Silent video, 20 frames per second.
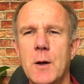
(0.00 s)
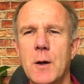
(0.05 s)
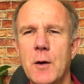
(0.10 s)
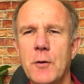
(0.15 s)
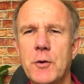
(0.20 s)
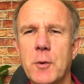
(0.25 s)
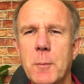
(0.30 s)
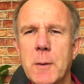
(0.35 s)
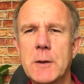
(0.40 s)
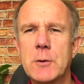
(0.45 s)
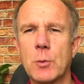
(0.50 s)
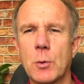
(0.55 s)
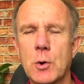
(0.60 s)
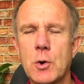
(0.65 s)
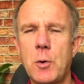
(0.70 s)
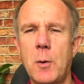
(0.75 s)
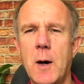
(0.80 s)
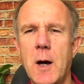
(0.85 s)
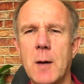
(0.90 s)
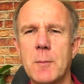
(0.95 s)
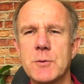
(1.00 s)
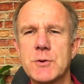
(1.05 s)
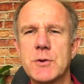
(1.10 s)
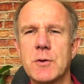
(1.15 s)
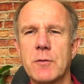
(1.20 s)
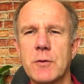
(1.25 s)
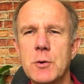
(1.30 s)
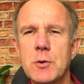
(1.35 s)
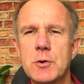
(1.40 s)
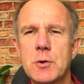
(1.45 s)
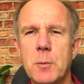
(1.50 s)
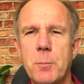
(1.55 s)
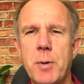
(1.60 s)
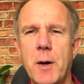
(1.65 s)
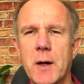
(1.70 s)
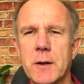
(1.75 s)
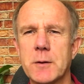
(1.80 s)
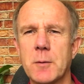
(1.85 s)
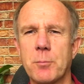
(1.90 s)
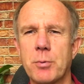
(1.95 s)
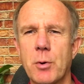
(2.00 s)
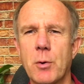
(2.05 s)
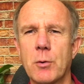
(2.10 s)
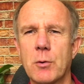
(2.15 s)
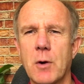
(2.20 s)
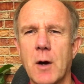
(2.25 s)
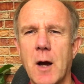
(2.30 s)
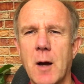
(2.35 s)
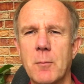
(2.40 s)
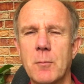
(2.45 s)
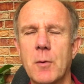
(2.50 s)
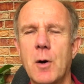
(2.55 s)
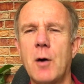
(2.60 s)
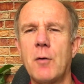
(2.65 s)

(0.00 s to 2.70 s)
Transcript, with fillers: If you meet the requirements of the YouTube Partner Program